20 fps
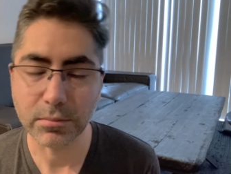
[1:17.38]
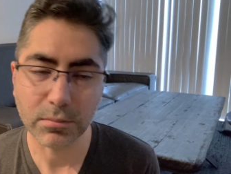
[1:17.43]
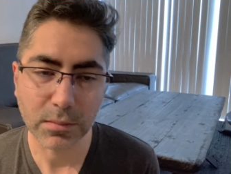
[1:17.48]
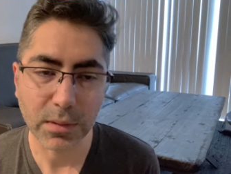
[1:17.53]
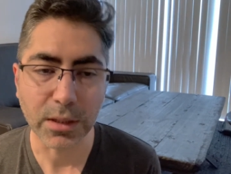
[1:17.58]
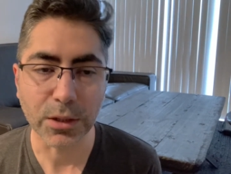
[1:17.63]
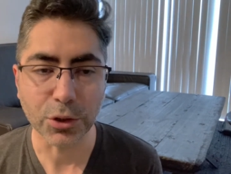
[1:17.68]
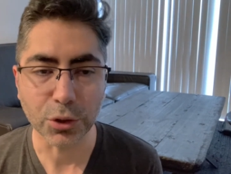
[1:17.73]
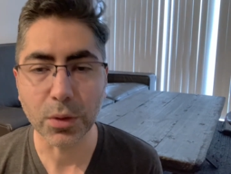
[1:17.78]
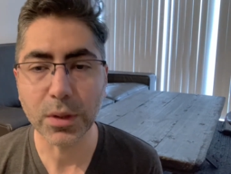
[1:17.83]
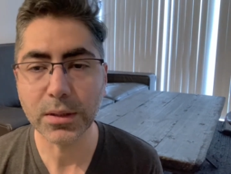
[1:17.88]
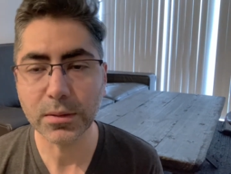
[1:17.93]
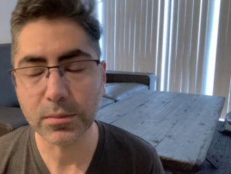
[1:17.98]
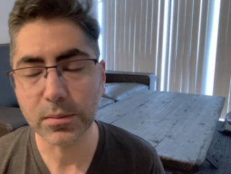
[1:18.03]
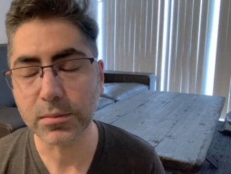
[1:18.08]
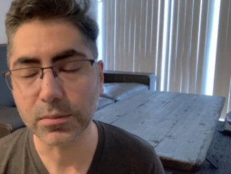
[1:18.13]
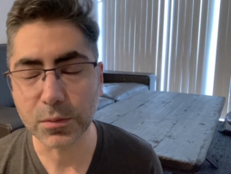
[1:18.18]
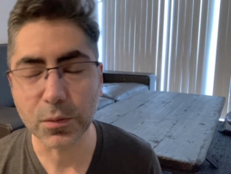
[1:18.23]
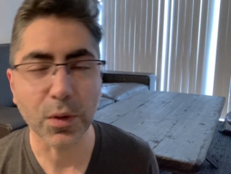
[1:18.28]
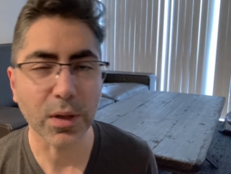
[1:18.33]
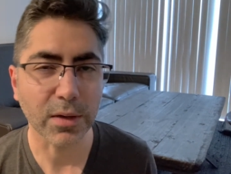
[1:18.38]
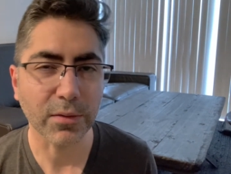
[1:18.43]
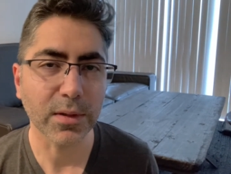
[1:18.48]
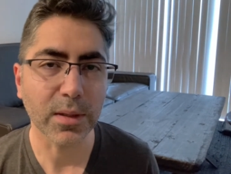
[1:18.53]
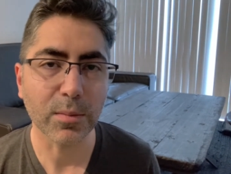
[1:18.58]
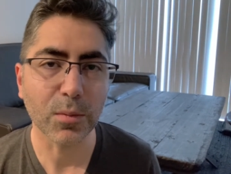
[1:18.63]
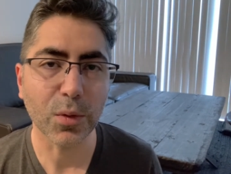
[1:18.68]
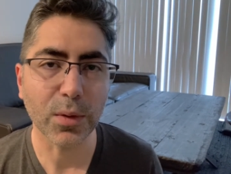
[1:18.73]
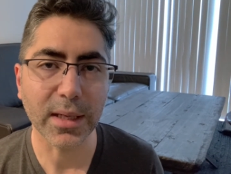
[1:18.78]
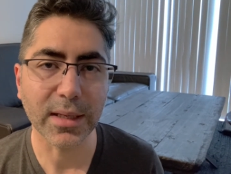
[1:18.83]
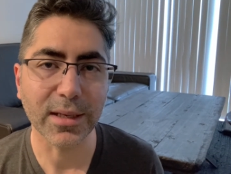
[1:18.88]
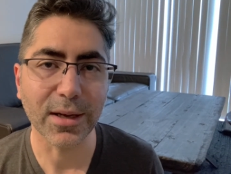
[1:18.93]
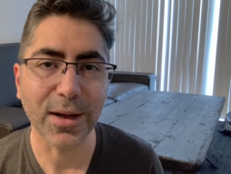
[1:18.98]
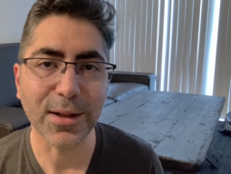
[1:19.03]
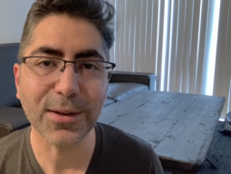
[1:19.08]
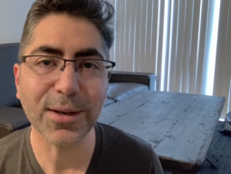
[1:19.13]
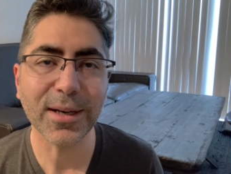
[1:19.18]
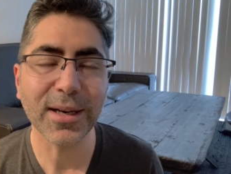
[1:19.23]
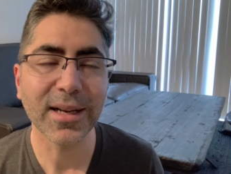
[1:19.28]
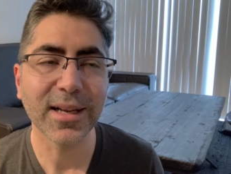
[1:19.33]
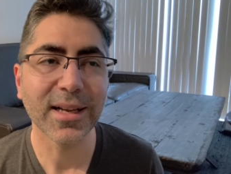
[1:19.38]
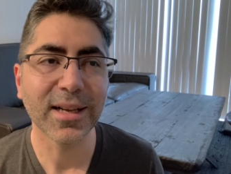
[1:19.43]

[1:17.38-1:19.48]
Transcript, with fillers: enjoyed one of them more than the other.